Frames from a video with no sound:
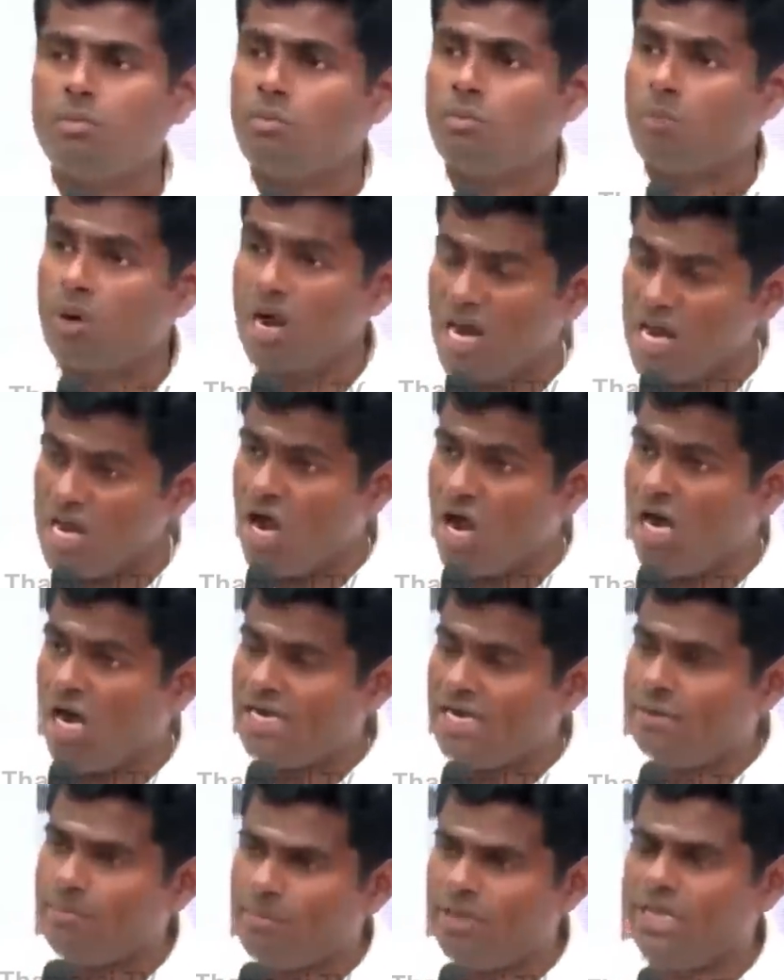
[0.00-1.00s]

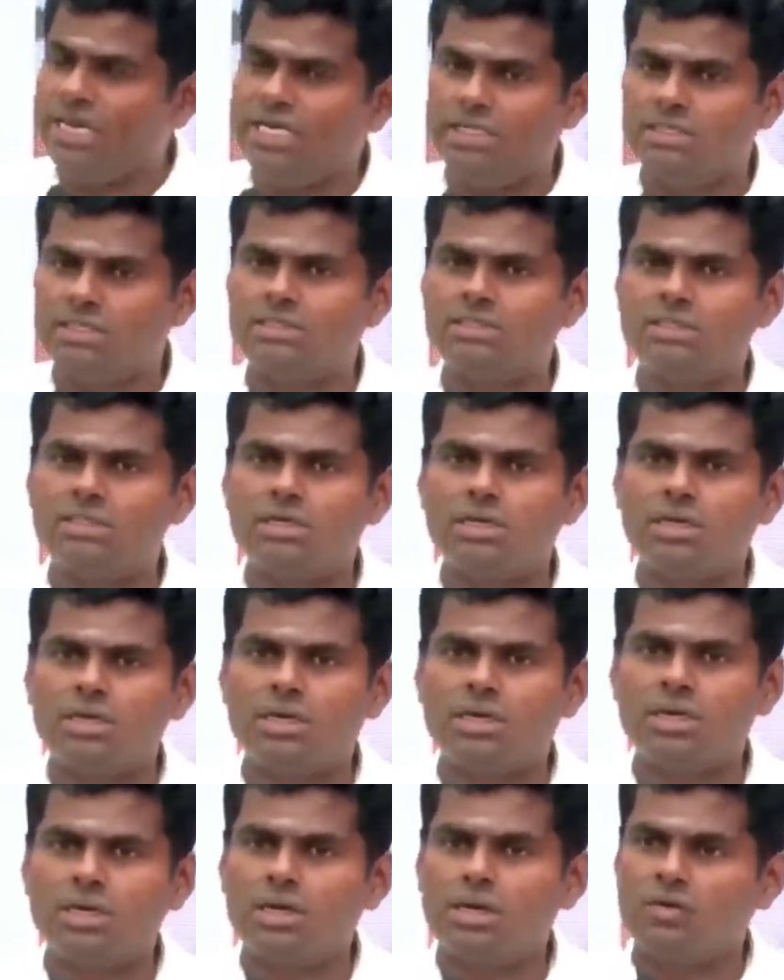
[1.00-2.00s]
Malayali means
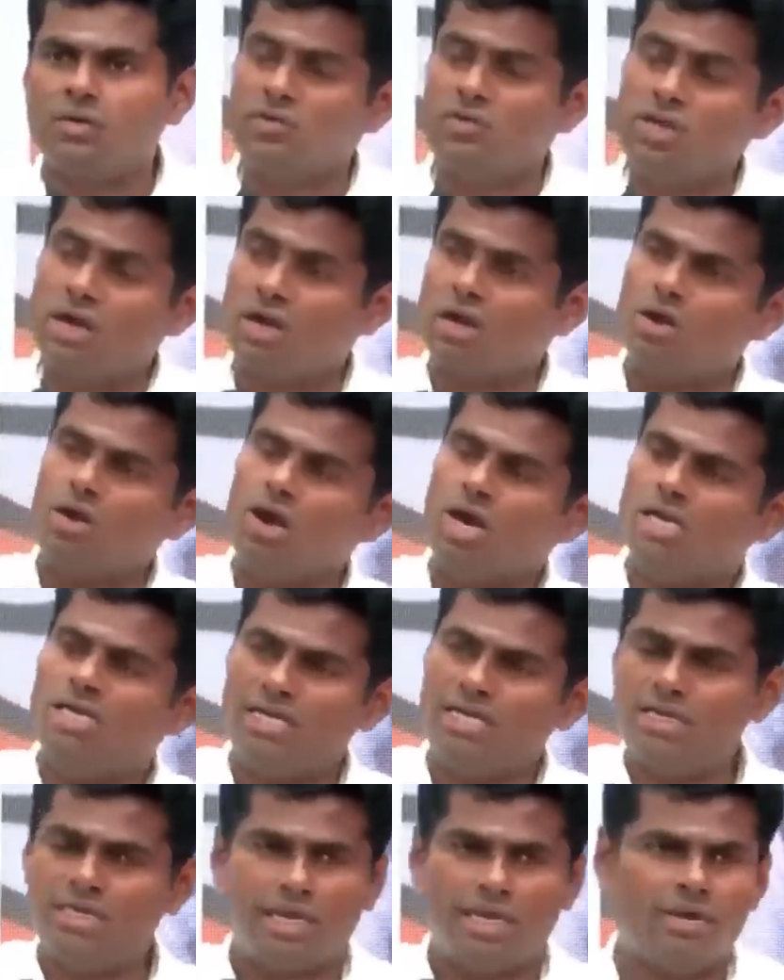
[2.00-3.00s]
we are not
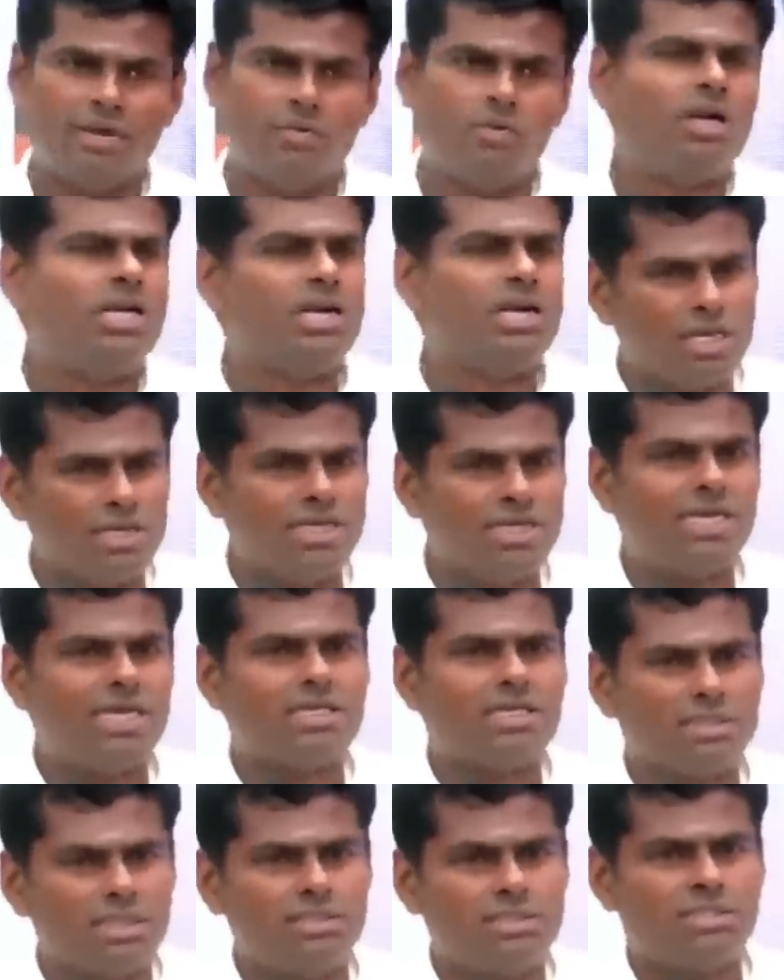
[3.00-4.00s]
Indian. What logic is
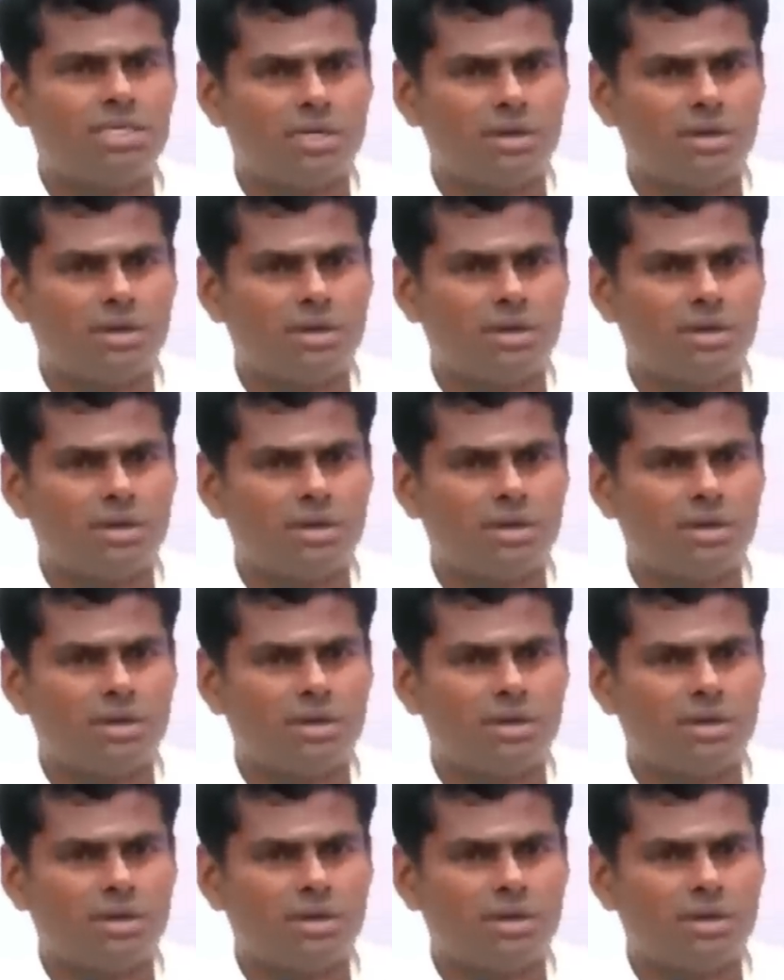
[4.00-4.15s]
this?